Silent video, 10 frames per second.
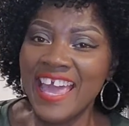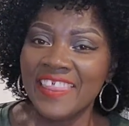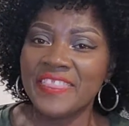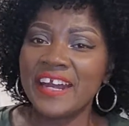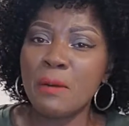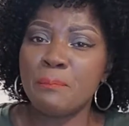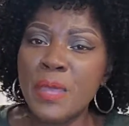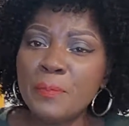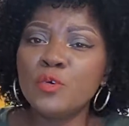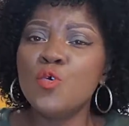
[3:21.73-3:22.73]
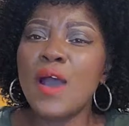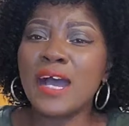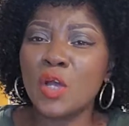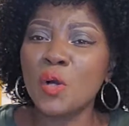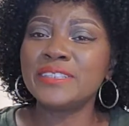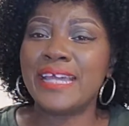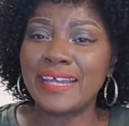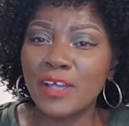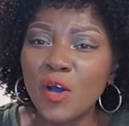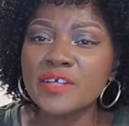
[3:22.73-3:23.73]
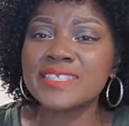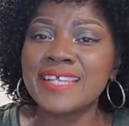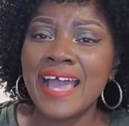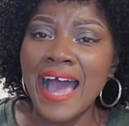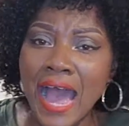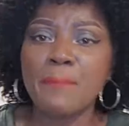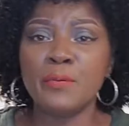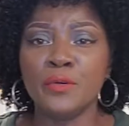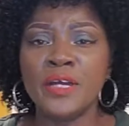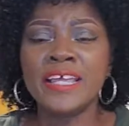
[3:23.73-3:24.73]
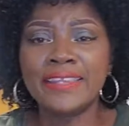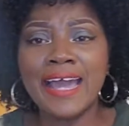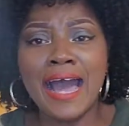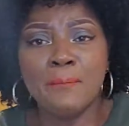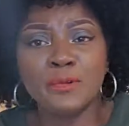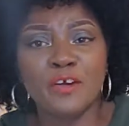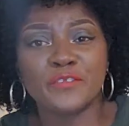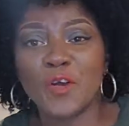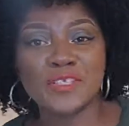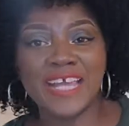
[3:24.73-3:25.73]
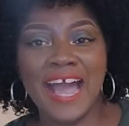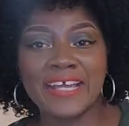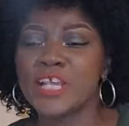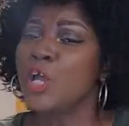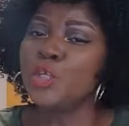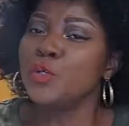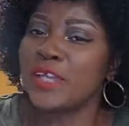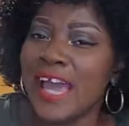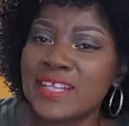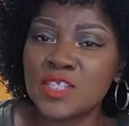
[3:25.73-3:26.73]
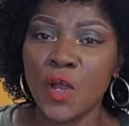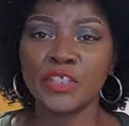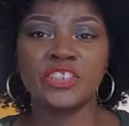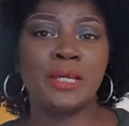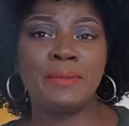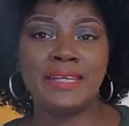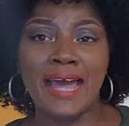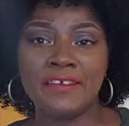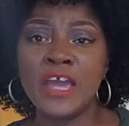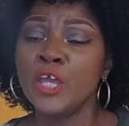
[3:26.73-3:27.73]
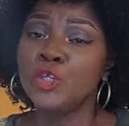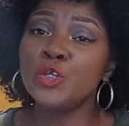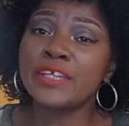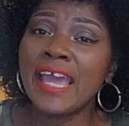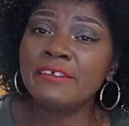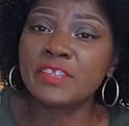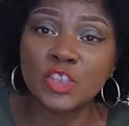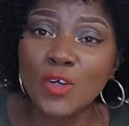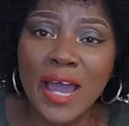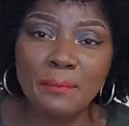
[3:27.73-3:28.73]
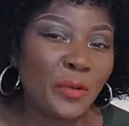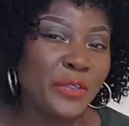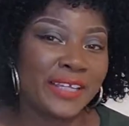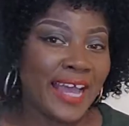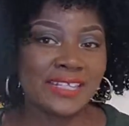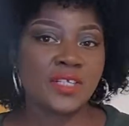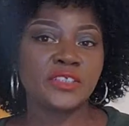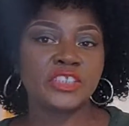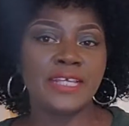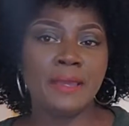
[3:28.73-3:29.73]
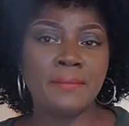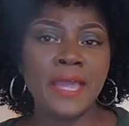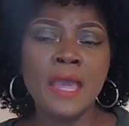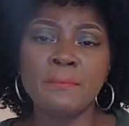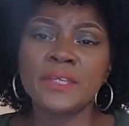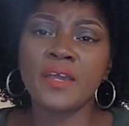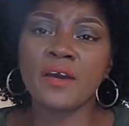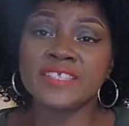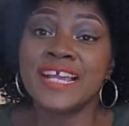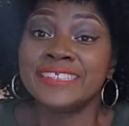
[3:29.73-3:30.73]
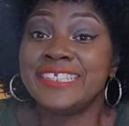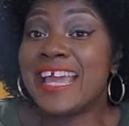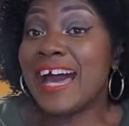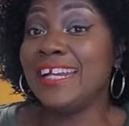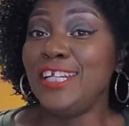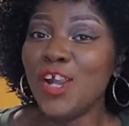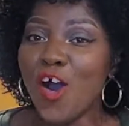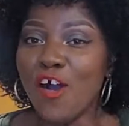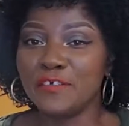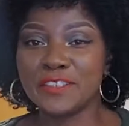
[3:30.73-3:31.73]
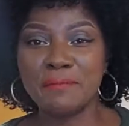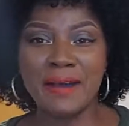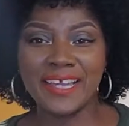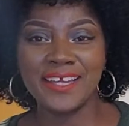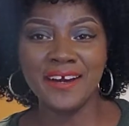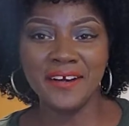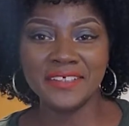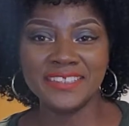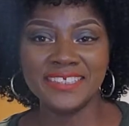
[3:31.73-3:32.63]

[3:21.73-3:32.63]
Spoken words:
There are people who are called God's apple, the apple of God's eyes. You can't touch them in life. You can try, but you can't touch them because they are loved by God.